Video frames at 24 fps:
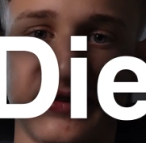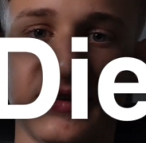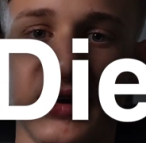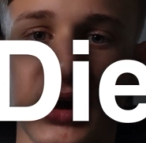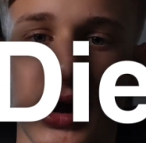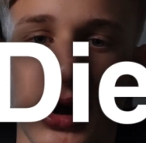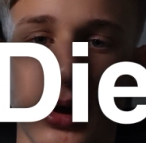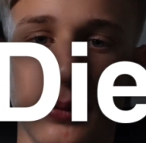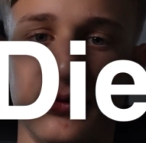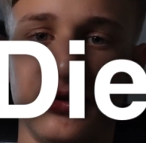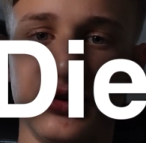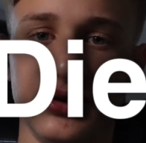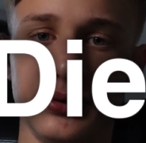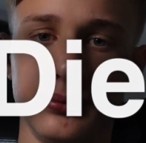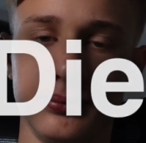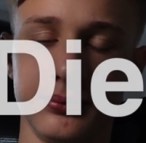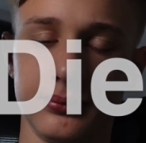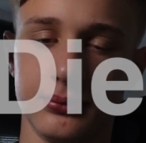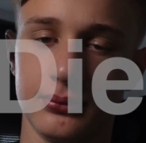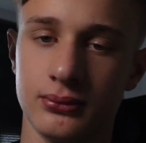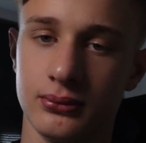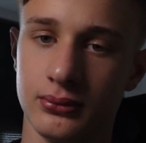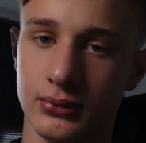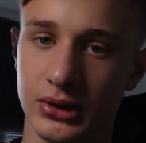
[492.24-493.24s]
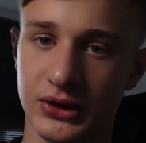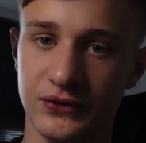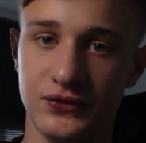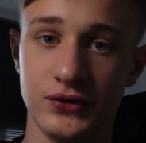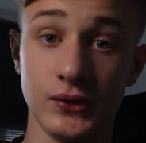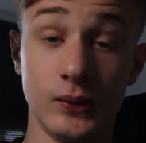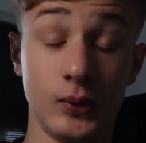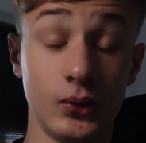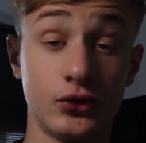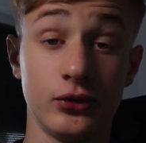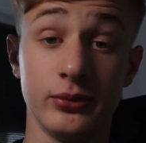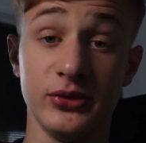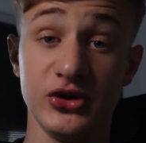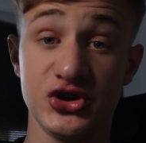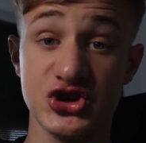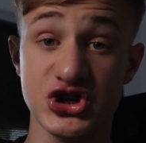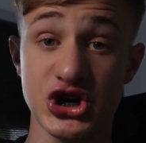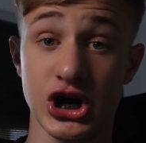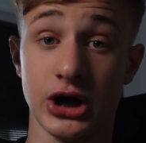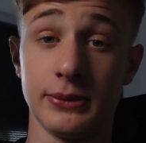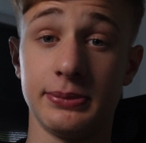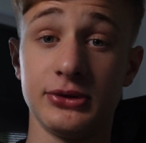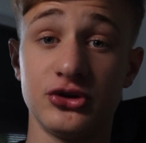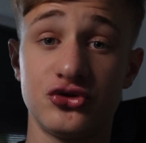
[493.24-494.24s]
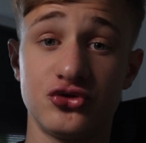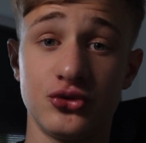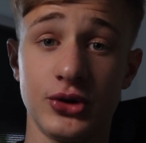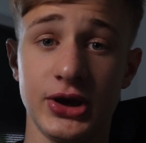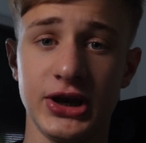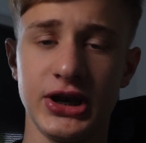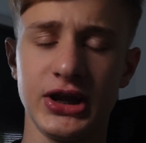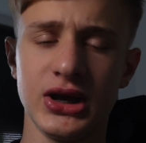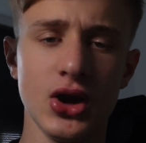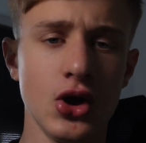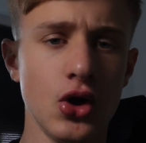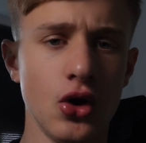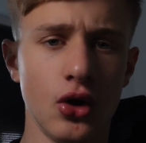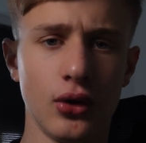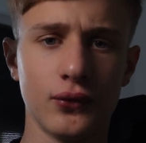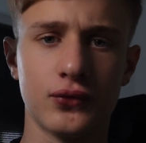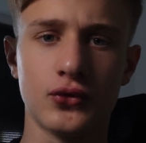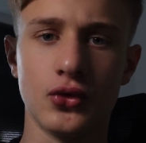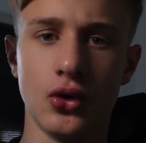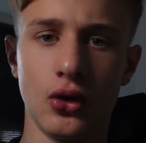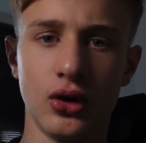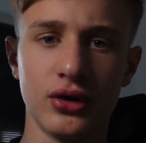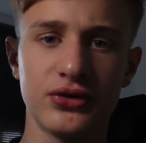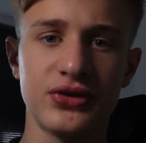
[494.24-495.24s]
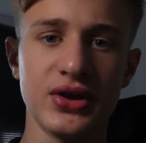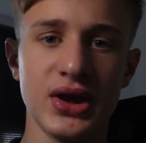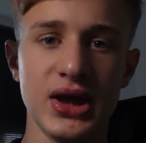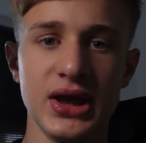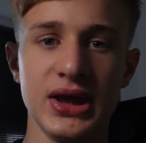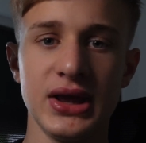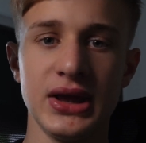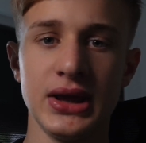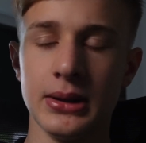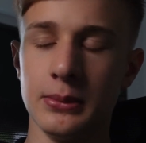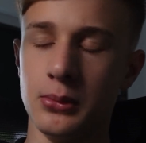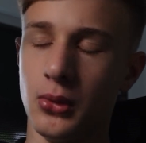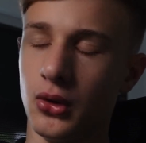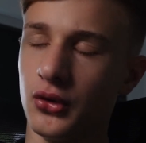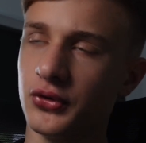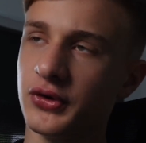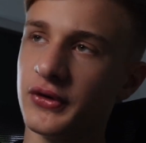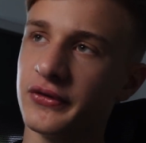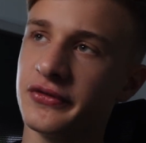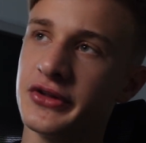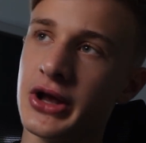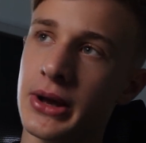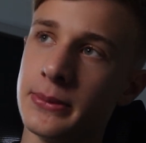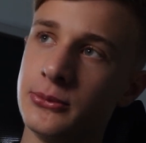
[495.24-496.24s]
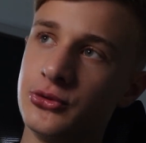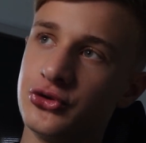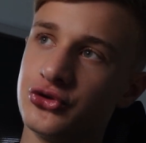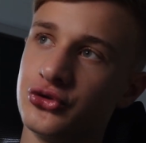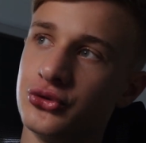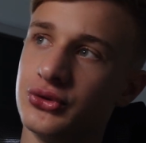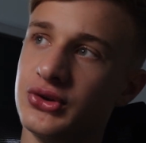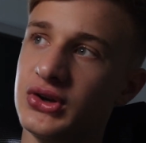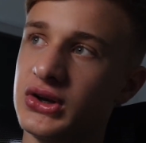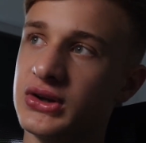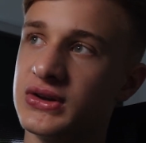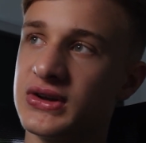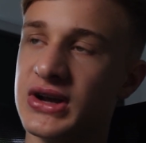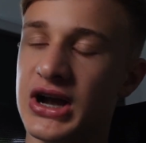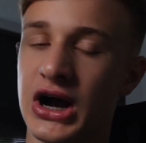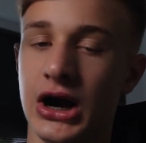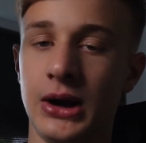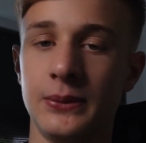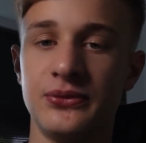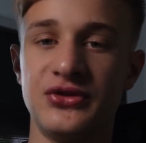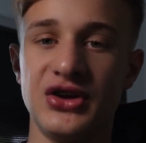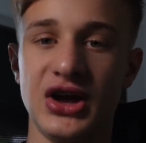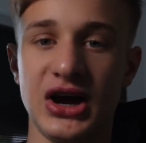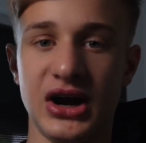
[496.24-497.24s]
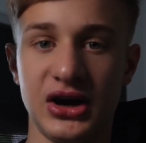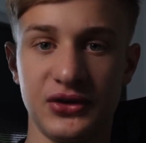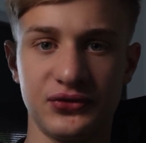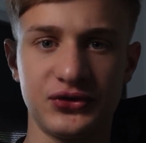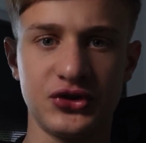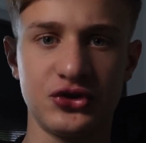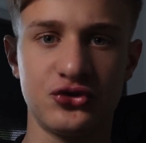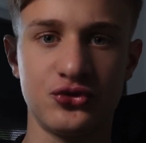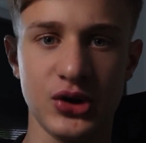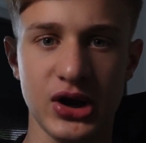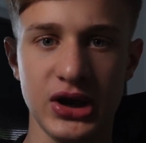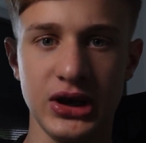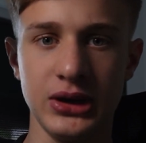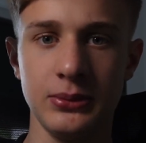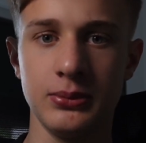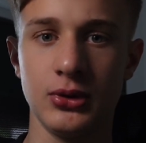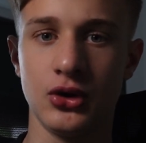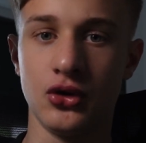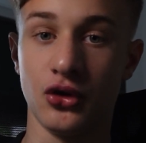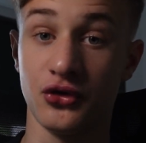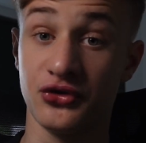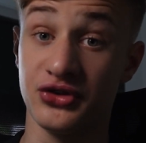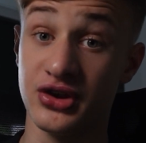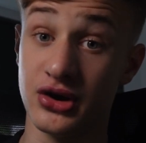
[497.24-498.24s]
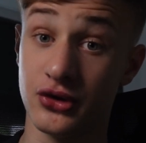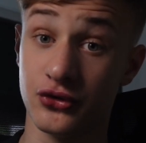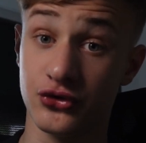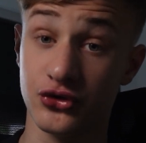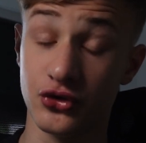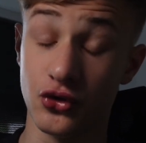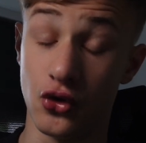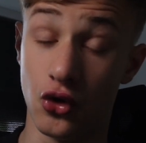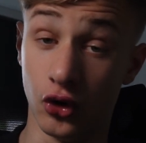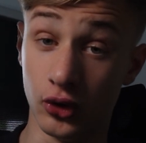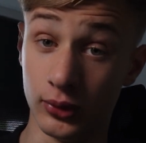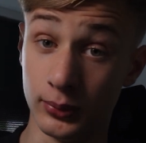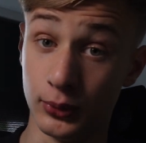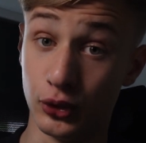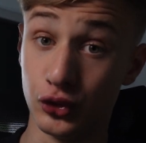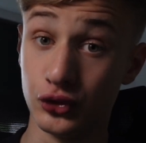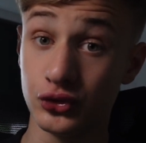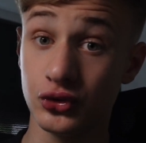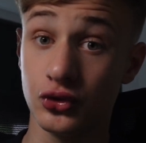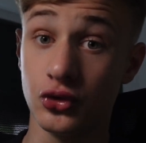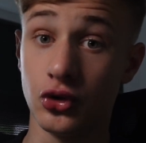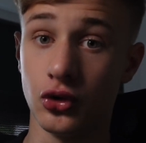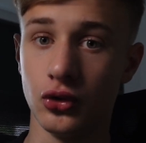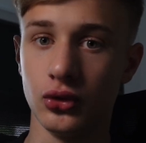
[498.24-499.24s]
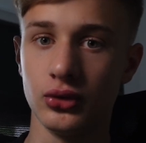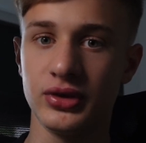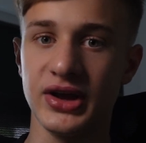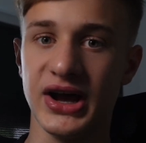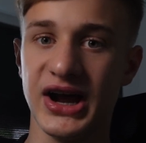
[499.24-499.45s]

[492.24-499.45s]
carbs in if you want to be sharp in training. Of course, most of the time you should eat carbs after training because there's a hormone called